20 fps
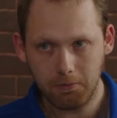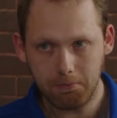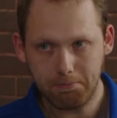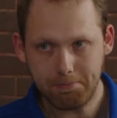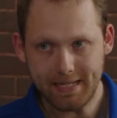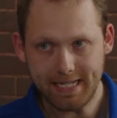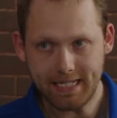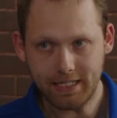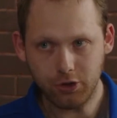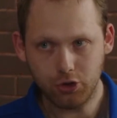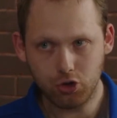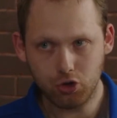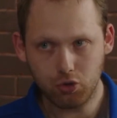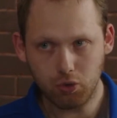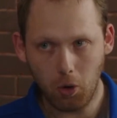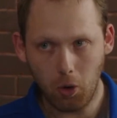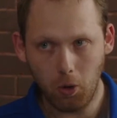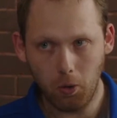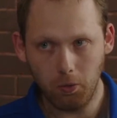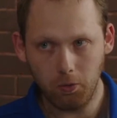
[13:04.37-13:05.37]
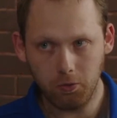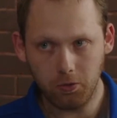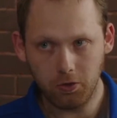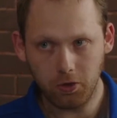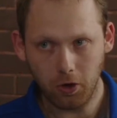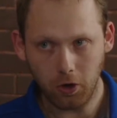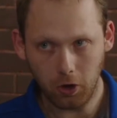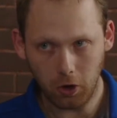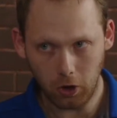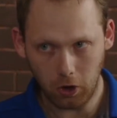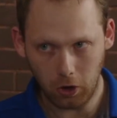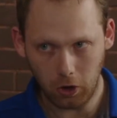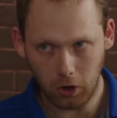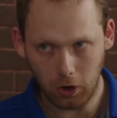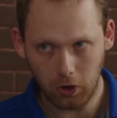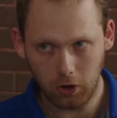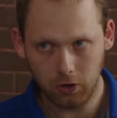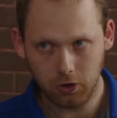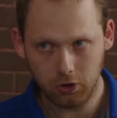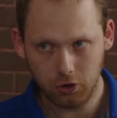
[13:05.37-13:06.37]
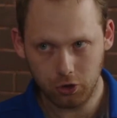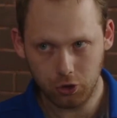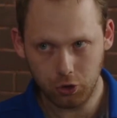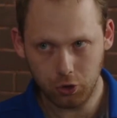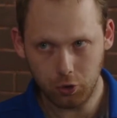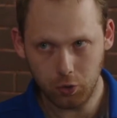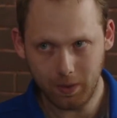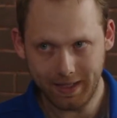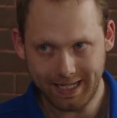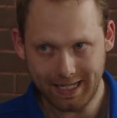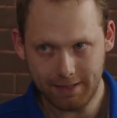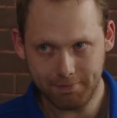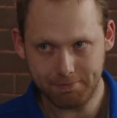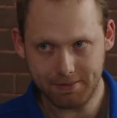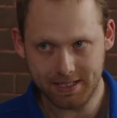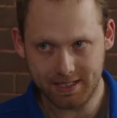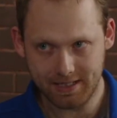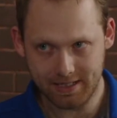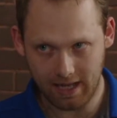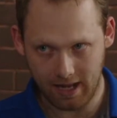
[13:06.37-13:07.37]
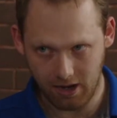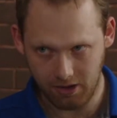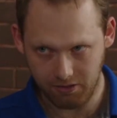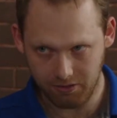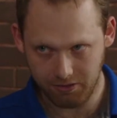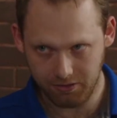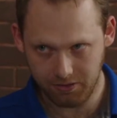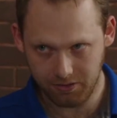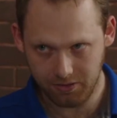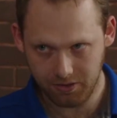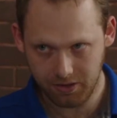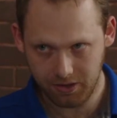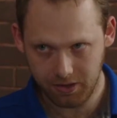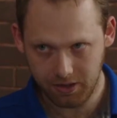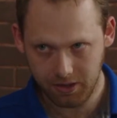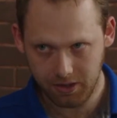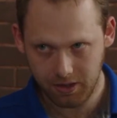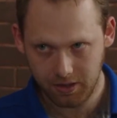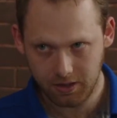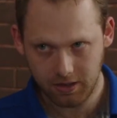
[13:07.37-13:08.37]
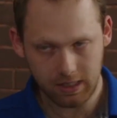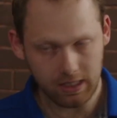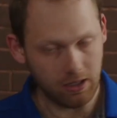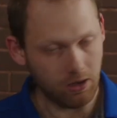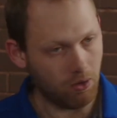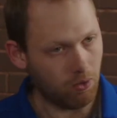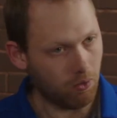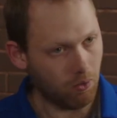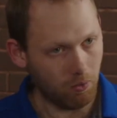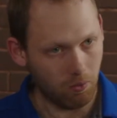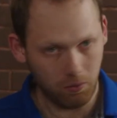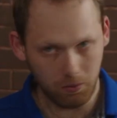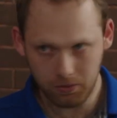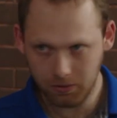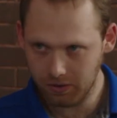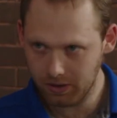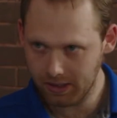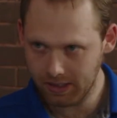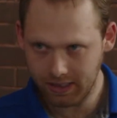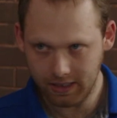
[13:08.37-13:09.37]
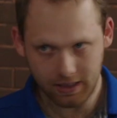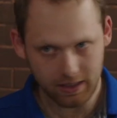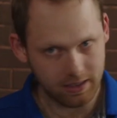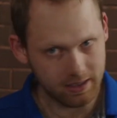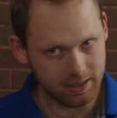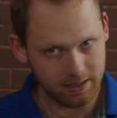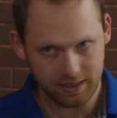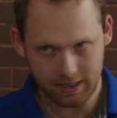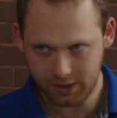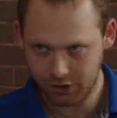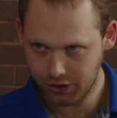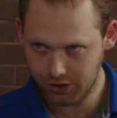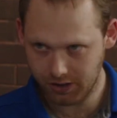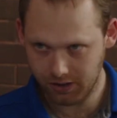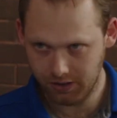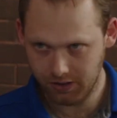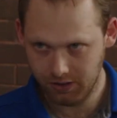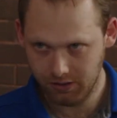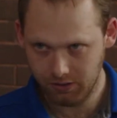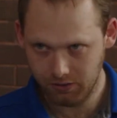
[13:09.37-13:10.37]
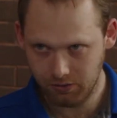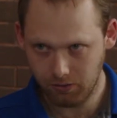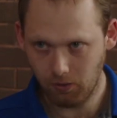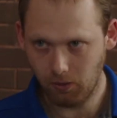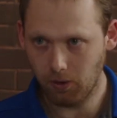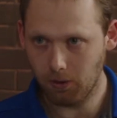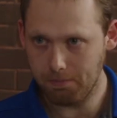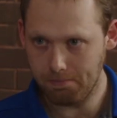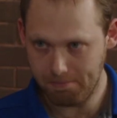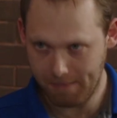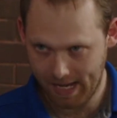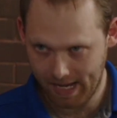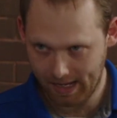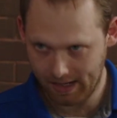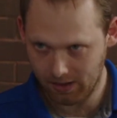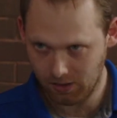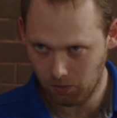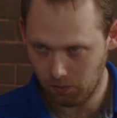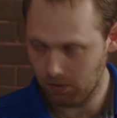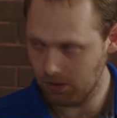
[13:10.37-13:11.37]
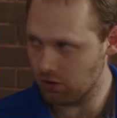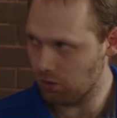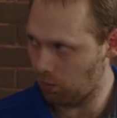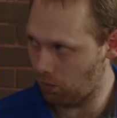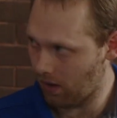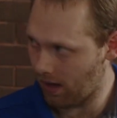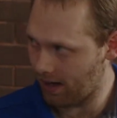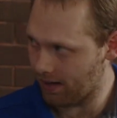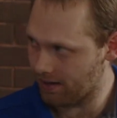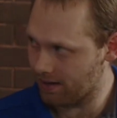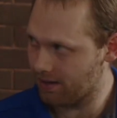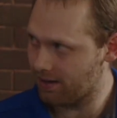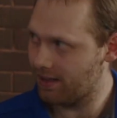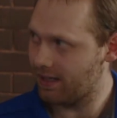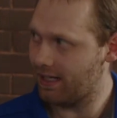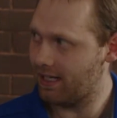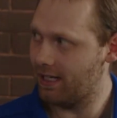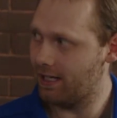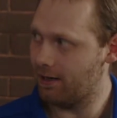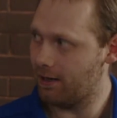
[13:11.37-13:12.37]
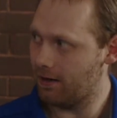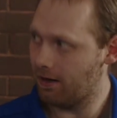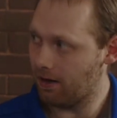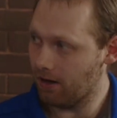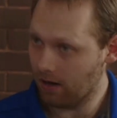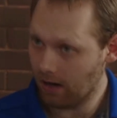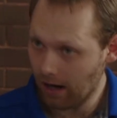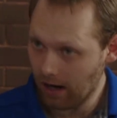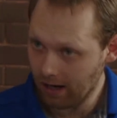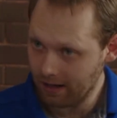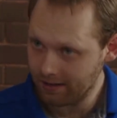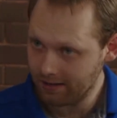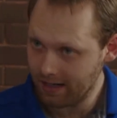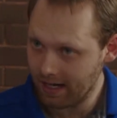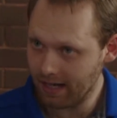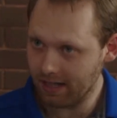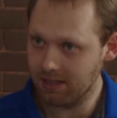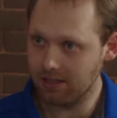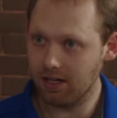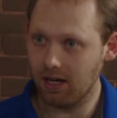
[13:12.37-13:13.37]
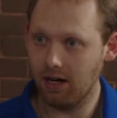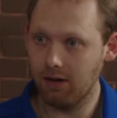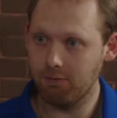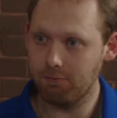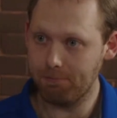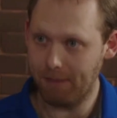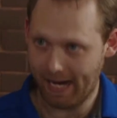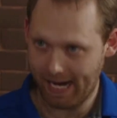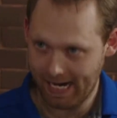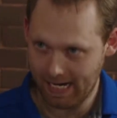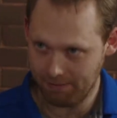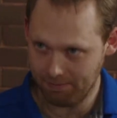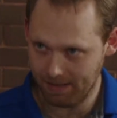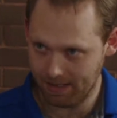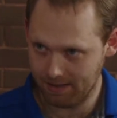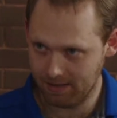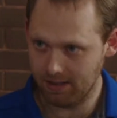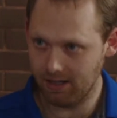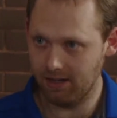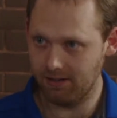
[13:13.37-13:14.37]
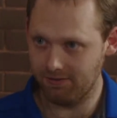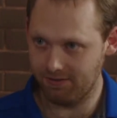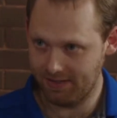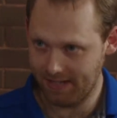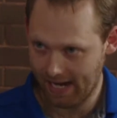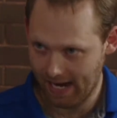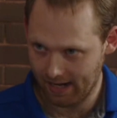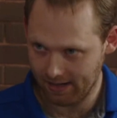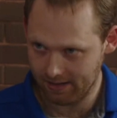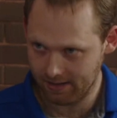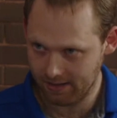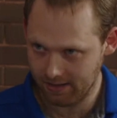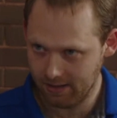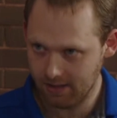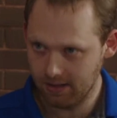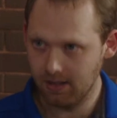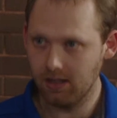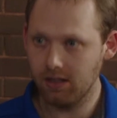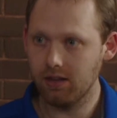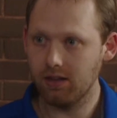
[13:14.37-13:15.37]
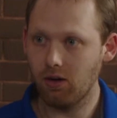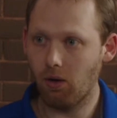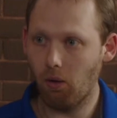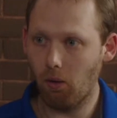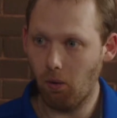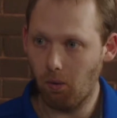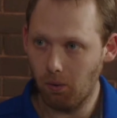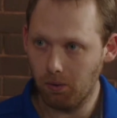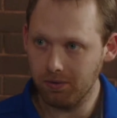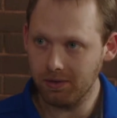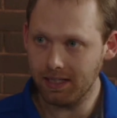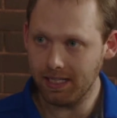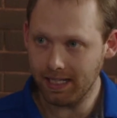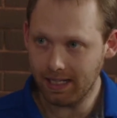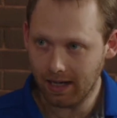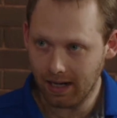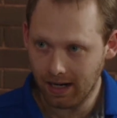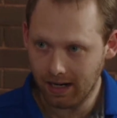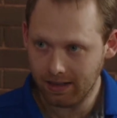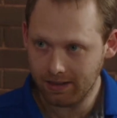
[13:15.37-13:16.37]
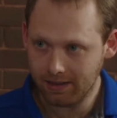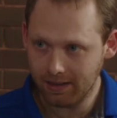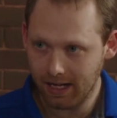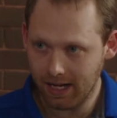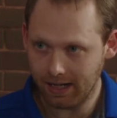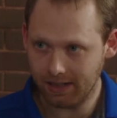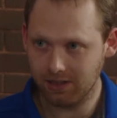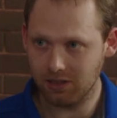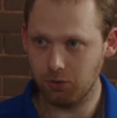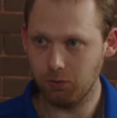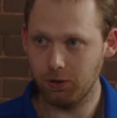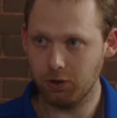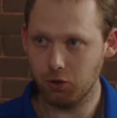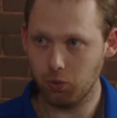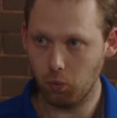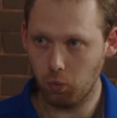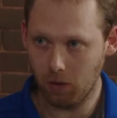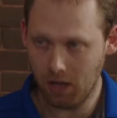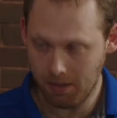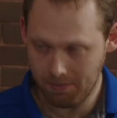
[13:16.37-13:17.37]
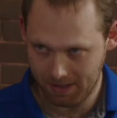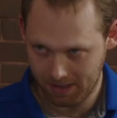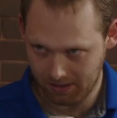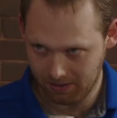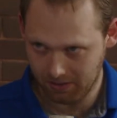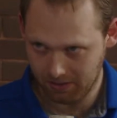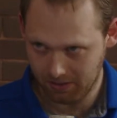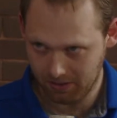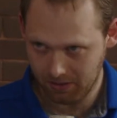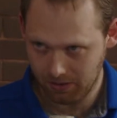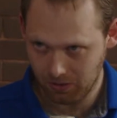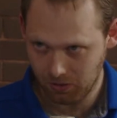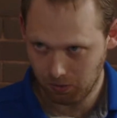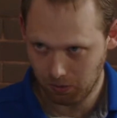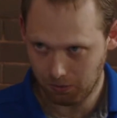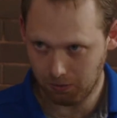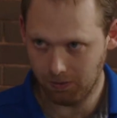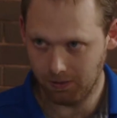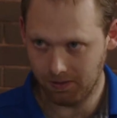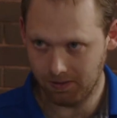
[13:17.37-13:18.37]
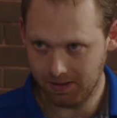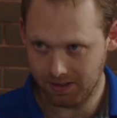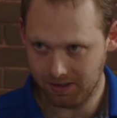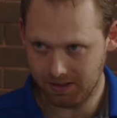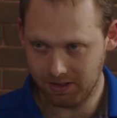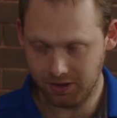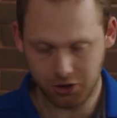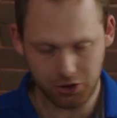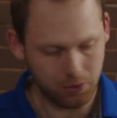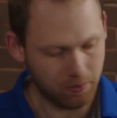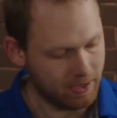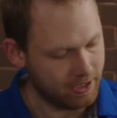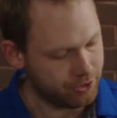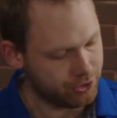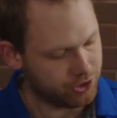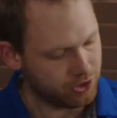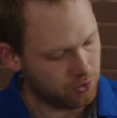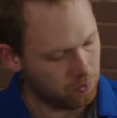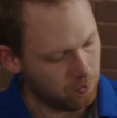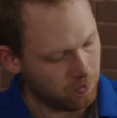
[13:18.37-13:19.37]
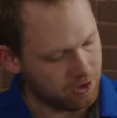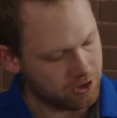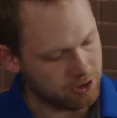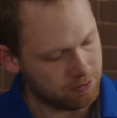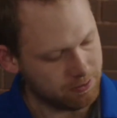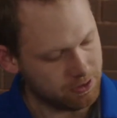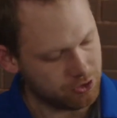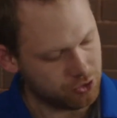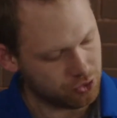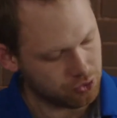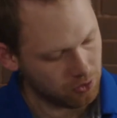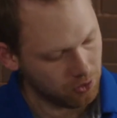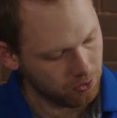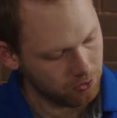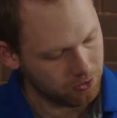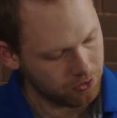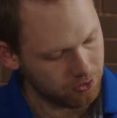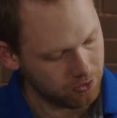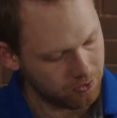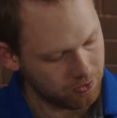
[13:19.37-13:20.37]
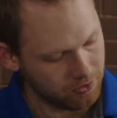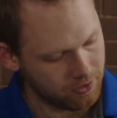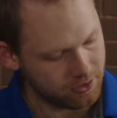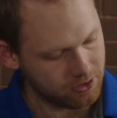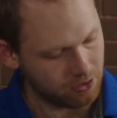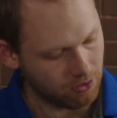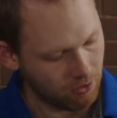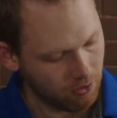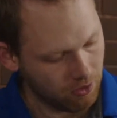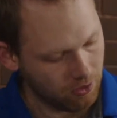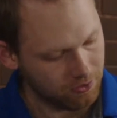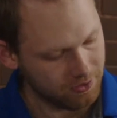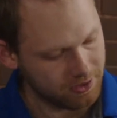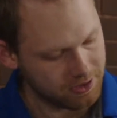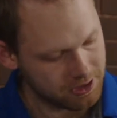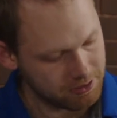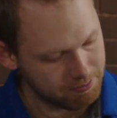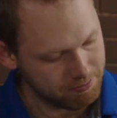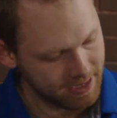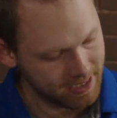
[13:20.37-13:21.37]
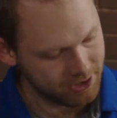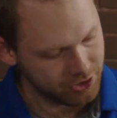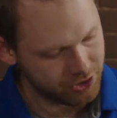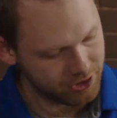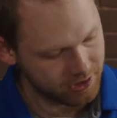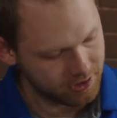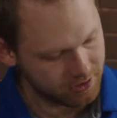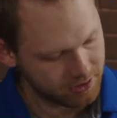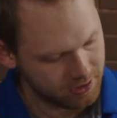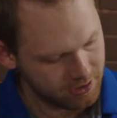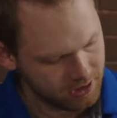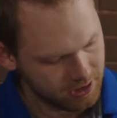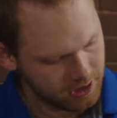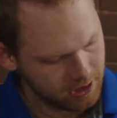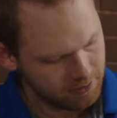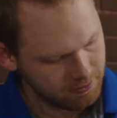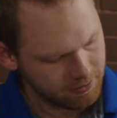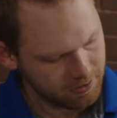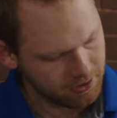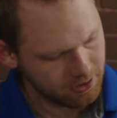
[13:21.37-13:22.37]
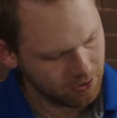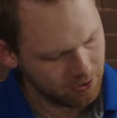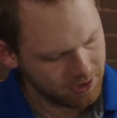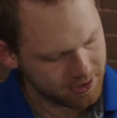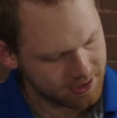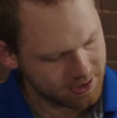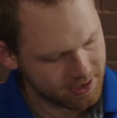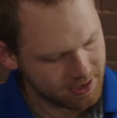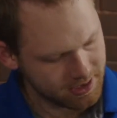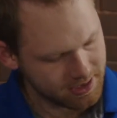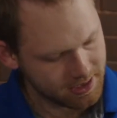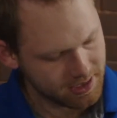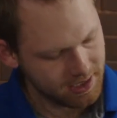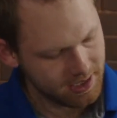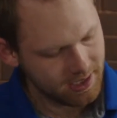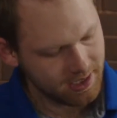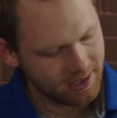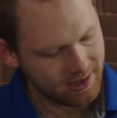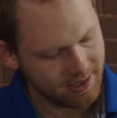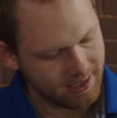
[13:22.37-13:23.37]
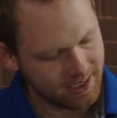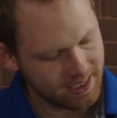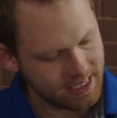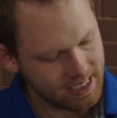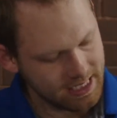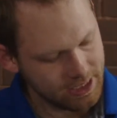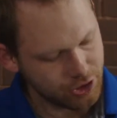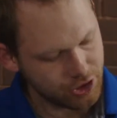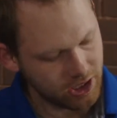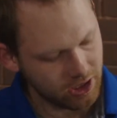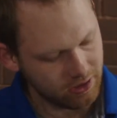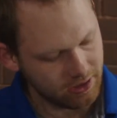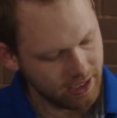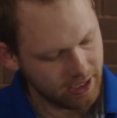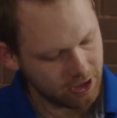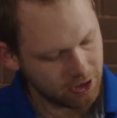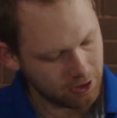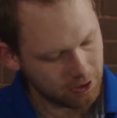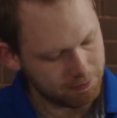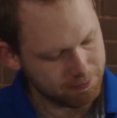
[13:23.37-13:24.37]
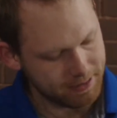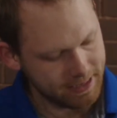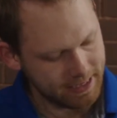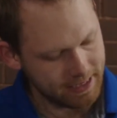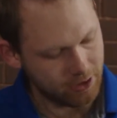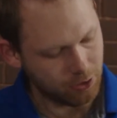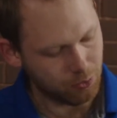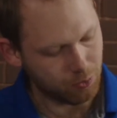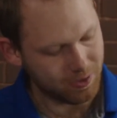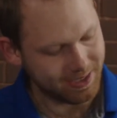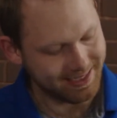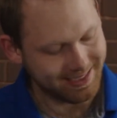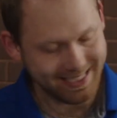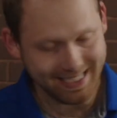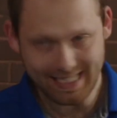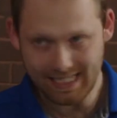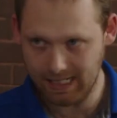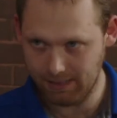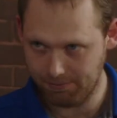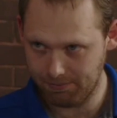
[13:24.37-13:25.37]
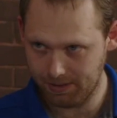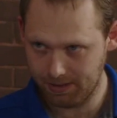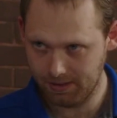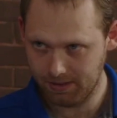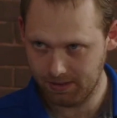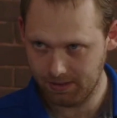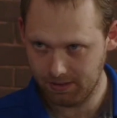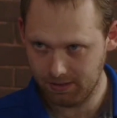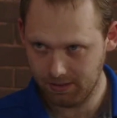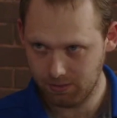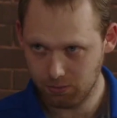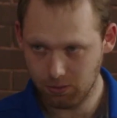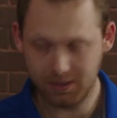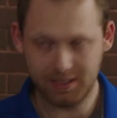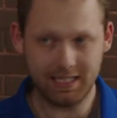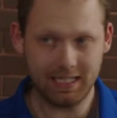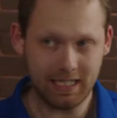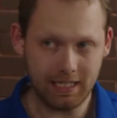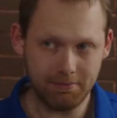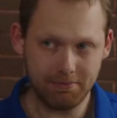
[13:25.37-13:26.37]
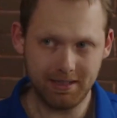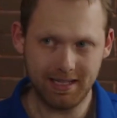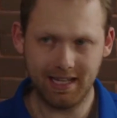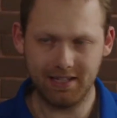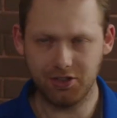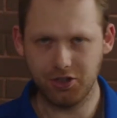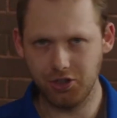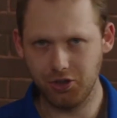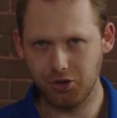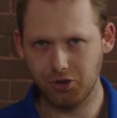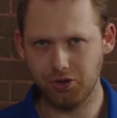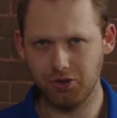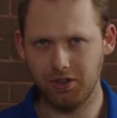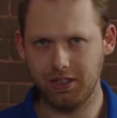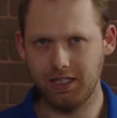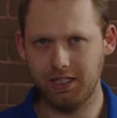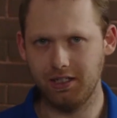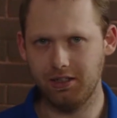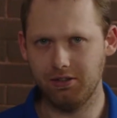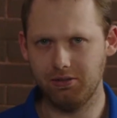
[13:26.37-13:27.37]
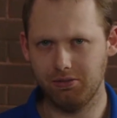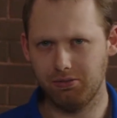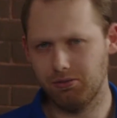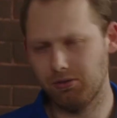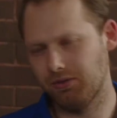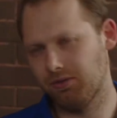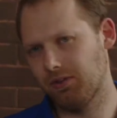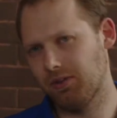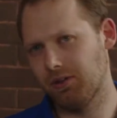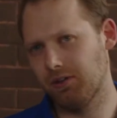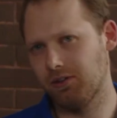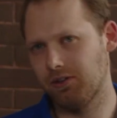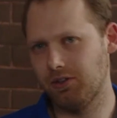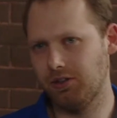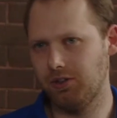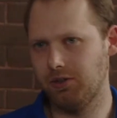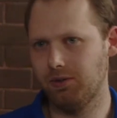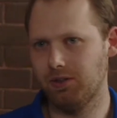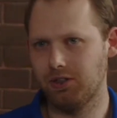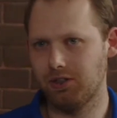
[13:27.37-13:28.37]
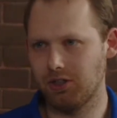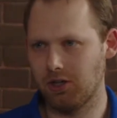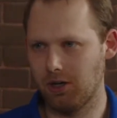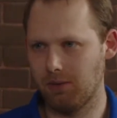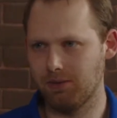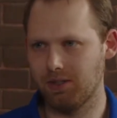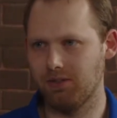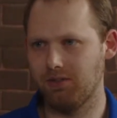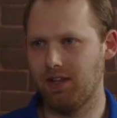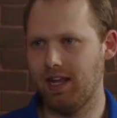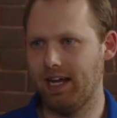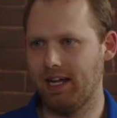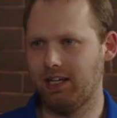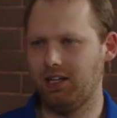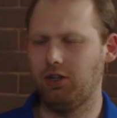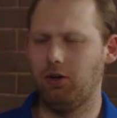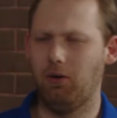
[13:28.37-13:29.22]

Betrothed her to himself. The only condition for men was what? In context of payment of debt. The only context in which women were put in this situation was a betrothal. That's all that's mentioned. But notice this, then he shall let her be redeemed. Redeemed, that's usually referred to in terms of like,